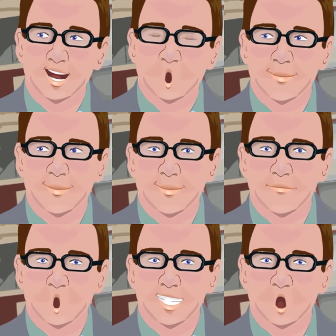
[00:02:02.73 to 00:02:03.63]
went
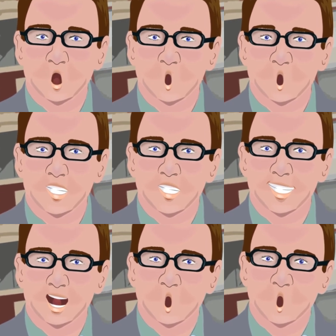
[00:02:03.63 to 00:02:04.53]
and drew out the
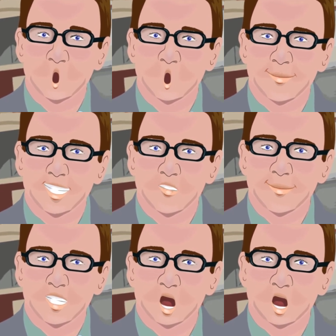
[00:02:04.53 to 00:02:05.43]
coin that for
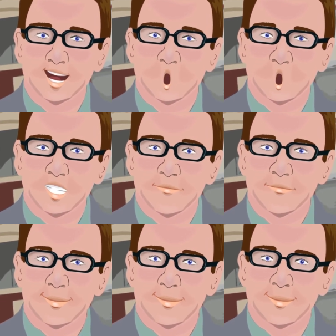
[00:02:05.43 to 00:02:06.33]
saving was
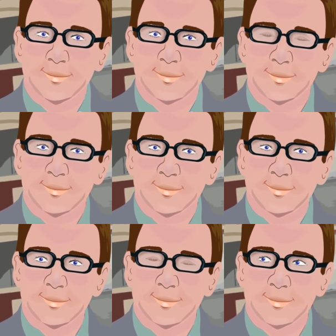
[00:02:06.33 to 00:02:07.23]
meant.
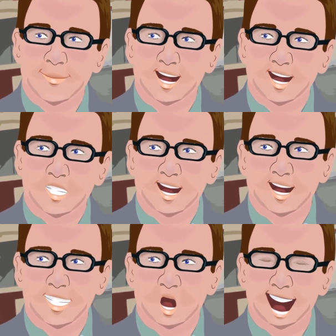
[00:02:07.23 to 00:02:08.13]
They say
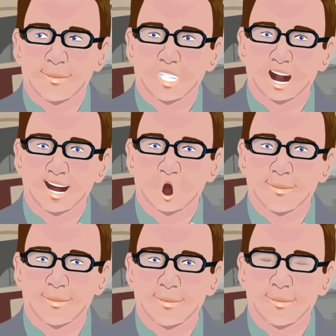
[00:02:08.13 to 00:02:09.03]
he died
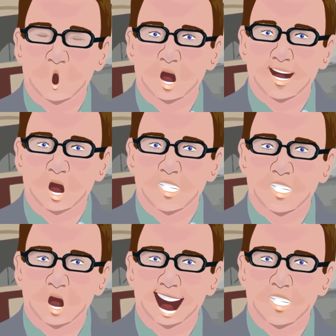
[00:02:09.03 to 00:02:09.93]
poor, and I guess
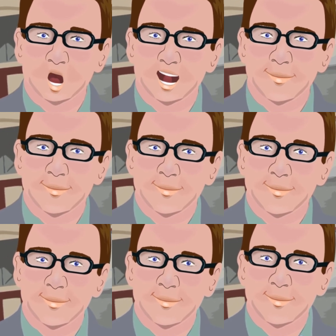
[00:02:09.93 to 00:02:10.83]
that is so.
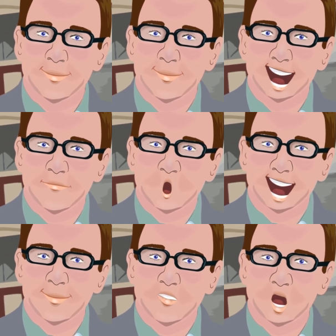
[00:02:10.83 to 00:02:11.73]
To pile
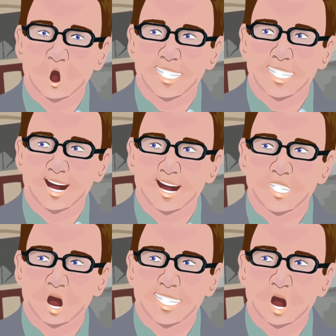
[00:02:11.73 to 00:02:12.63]
up a fortune he
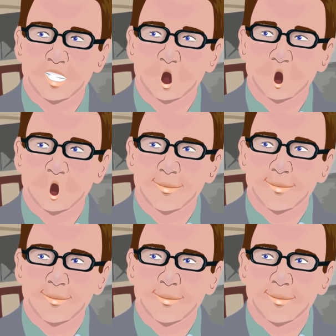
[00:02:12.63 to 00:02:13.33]
hadn't to show.